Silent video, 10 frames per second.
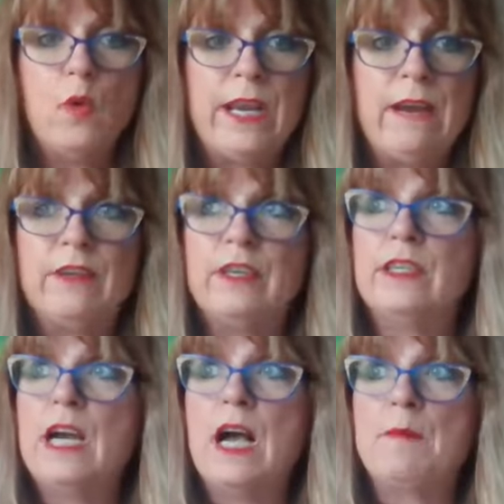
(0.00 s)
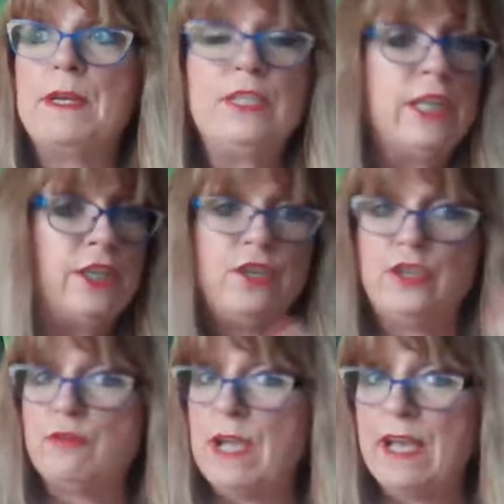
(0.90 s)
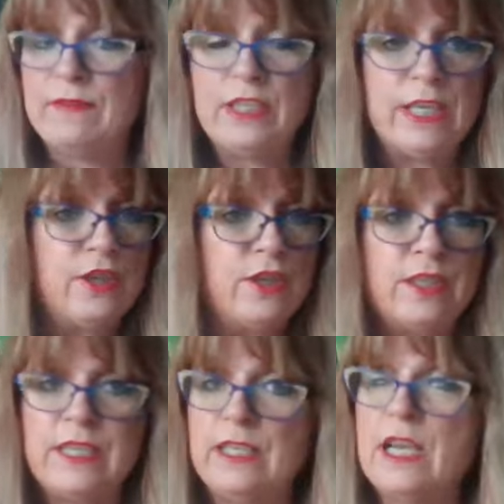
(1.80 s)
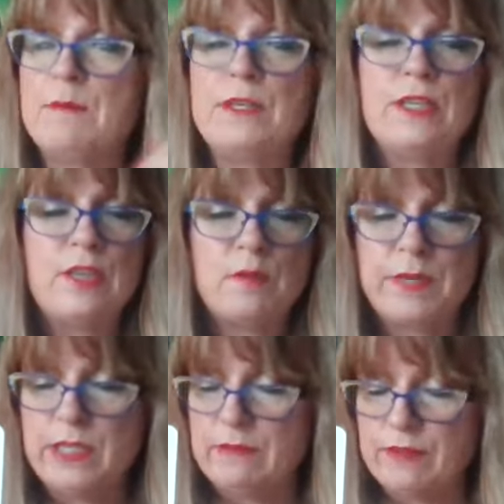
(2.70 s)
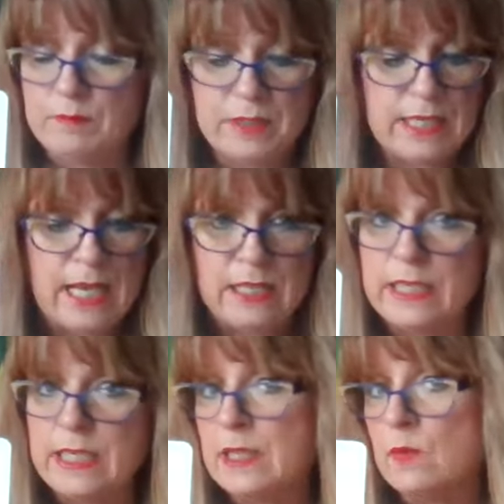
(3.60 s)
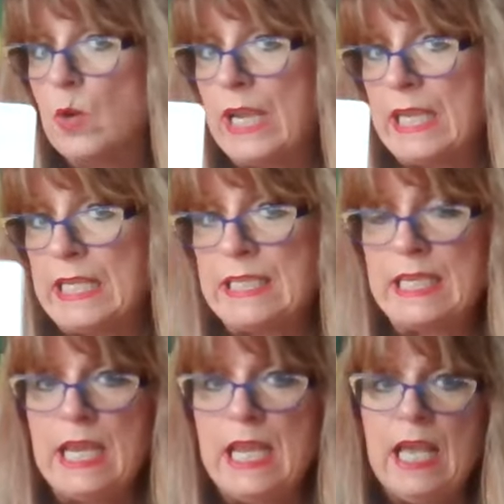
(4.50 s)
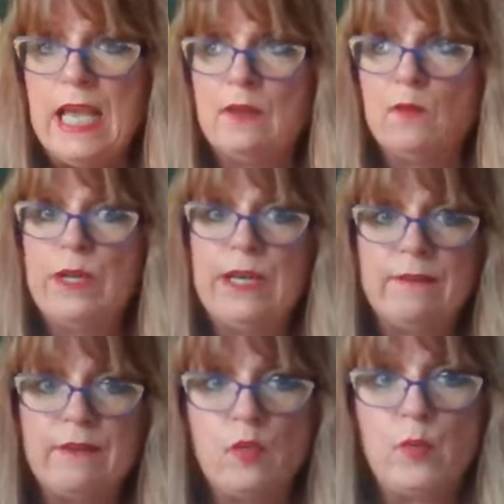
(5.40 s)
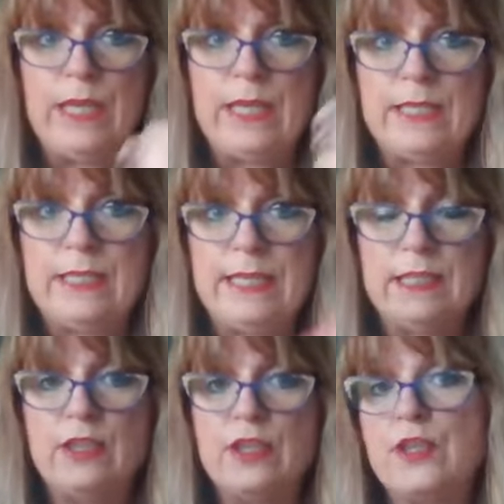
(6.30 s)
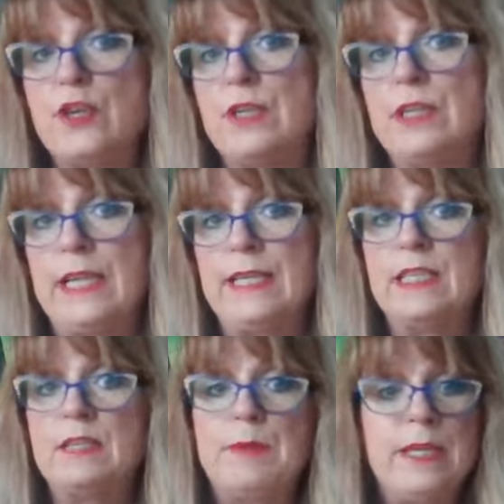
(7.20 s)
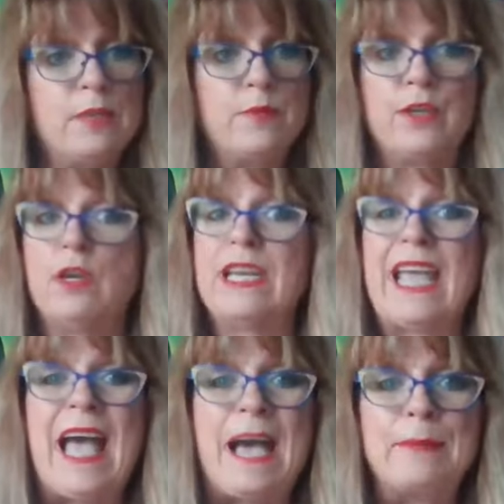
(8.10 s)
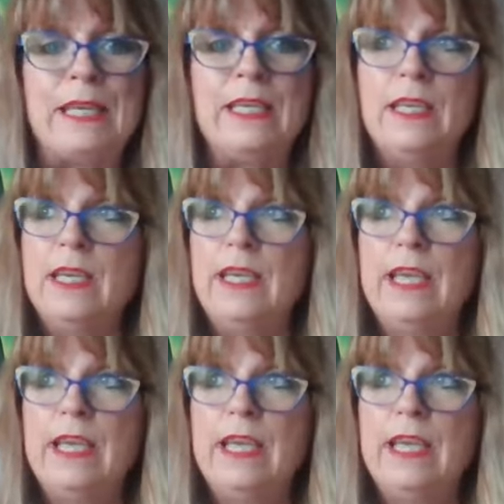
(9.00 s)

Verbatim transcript: whatever um, addictions you have. Addictions can come in so many different modalities and ways and whenever we get addicted to certain things, it's because we're not happy.